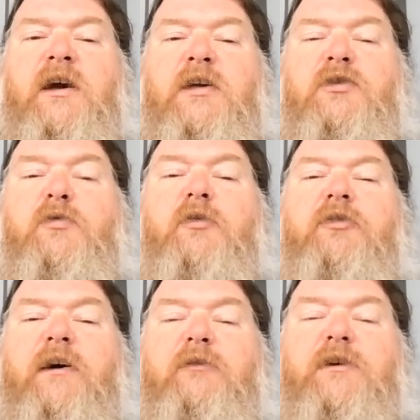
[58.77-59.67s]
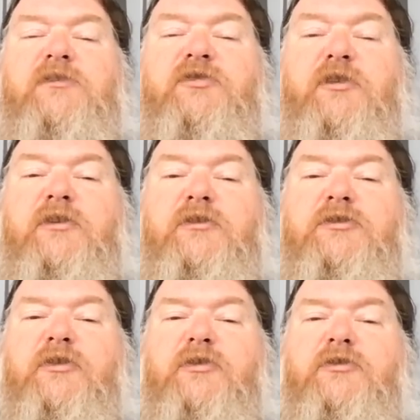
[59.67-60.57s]
and you will find rest for your
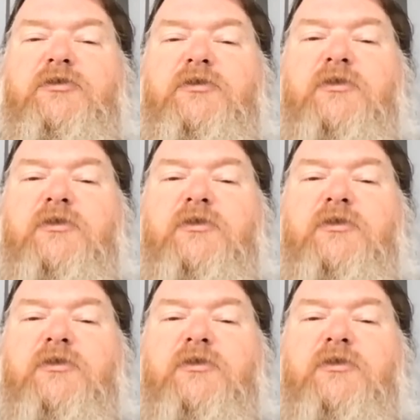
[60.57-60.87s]
souls.